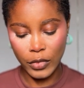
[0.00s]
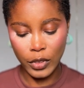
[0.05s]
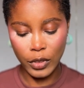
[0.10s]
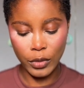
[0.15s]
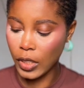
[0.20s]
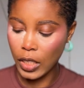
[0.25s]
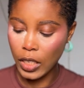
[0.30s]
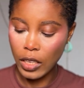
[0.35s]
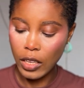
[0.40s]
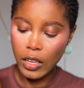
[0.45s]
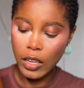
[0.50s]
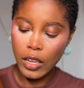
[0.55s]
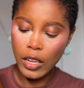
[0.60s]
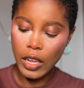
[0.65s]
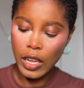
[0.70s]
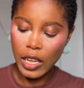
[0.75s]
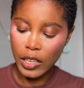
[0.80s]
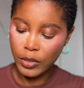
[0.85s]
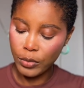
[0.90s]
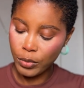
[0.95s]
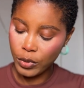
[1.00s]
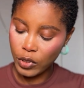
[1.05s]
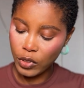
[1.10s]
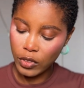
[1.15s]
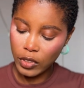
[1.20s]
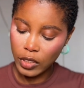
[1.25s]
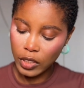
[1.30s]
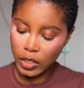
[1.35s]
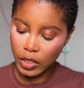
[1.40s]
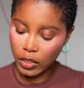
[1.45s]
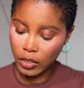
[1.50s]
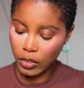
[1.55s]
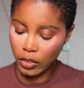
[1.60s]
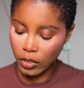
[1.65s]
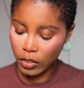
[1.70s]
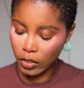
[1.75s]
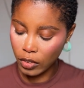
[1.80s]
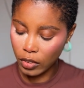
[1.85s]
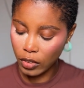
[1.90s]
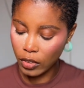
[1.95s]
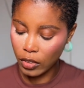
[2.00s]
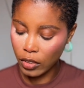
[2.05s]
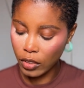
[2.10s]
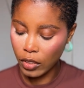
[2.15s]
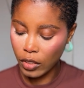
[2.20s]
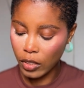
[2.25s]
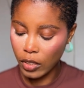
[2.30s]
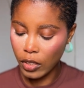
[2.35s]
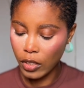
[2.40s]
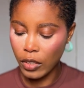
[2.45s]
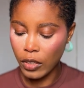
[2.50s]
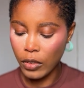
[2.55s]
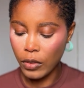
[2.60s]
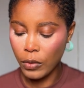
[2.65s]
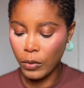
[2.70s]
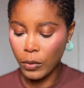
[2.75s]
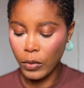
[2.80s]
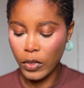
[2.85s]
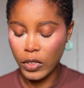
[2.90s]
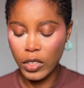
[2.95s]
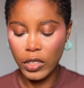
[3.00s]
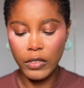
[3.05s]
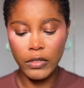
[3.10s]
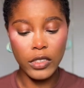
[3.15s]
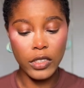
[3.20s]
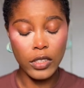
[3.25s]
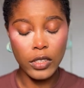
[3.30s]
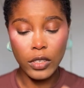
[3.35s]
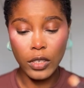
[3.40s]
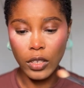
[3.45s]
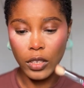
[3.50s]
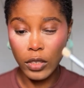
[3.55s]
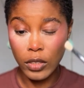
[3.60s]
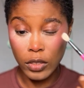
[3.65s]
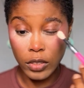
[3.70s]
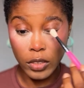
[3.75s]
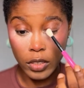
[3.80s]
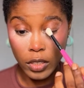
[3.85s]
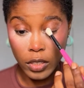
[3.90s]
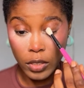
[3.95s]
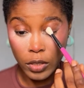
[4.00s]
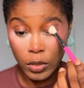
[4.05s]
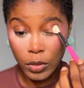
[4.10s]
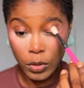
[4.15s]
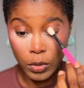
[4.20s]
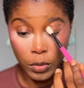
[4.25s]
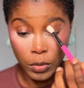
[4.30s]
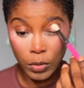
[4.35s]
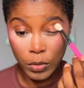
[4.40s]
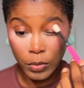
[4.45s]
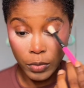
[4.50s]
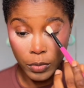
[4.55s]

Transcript: So I'll be using one of this color just to